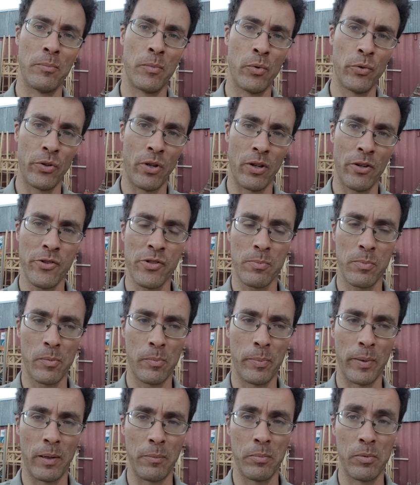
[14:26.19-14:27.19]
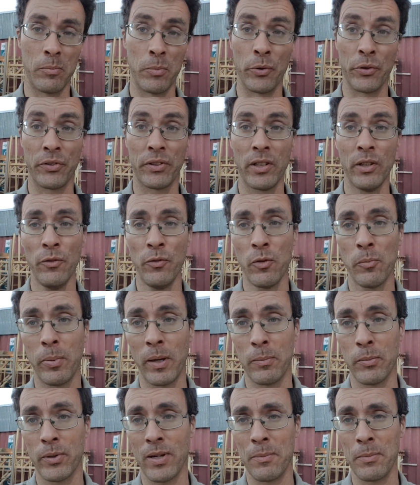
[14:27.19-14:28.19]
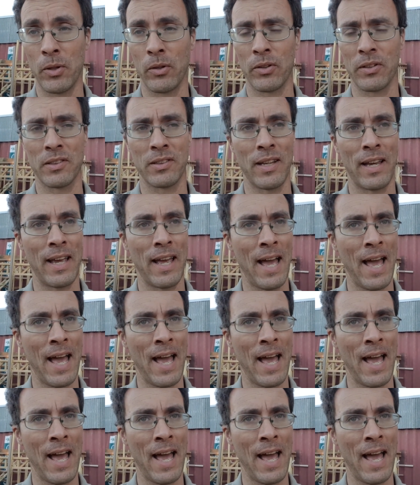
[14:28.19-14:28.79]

more knowledgeable people, more skillful people come along and say,